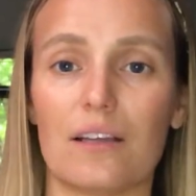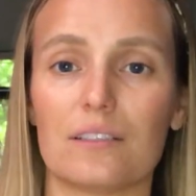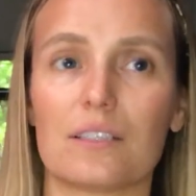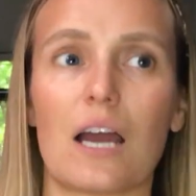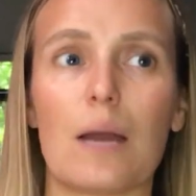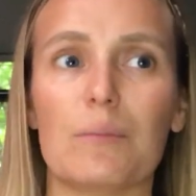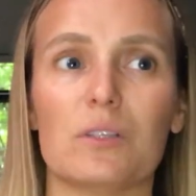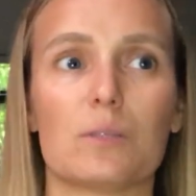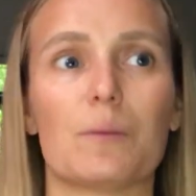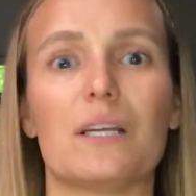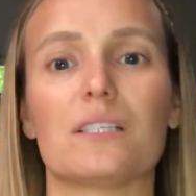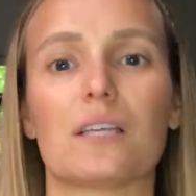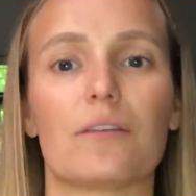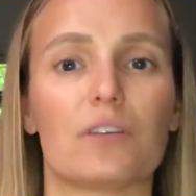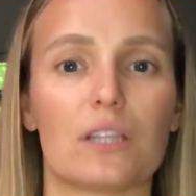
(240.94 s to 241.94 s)
Time and
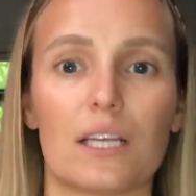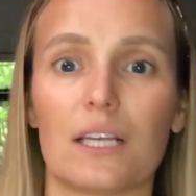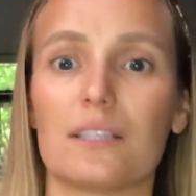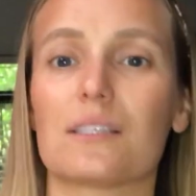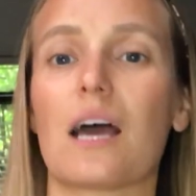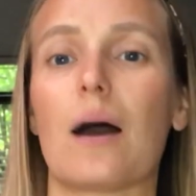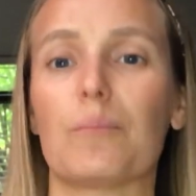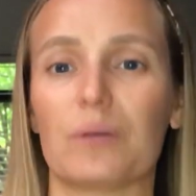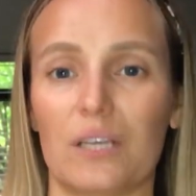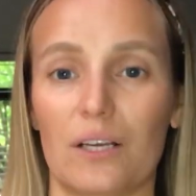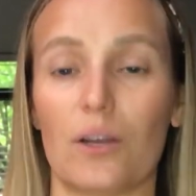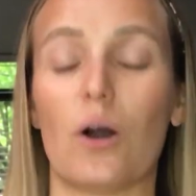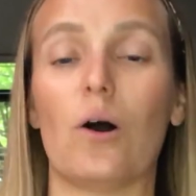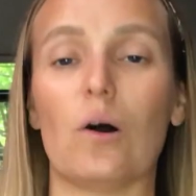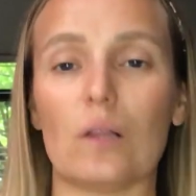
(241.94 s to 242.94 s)
space, everything is
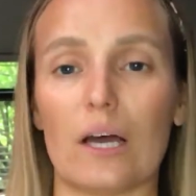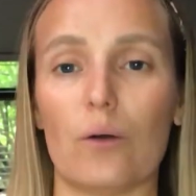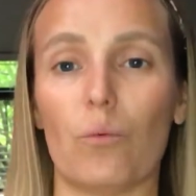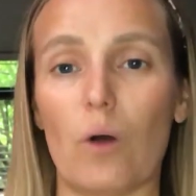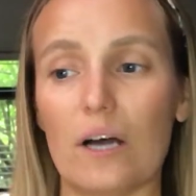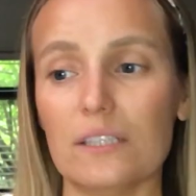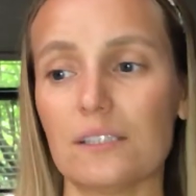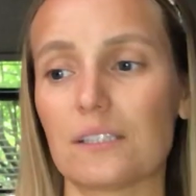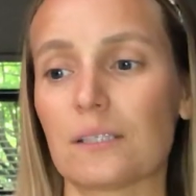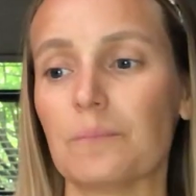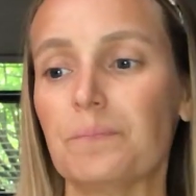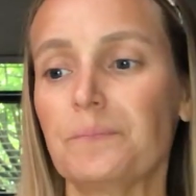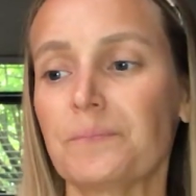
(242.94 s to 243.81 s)
happening all at once.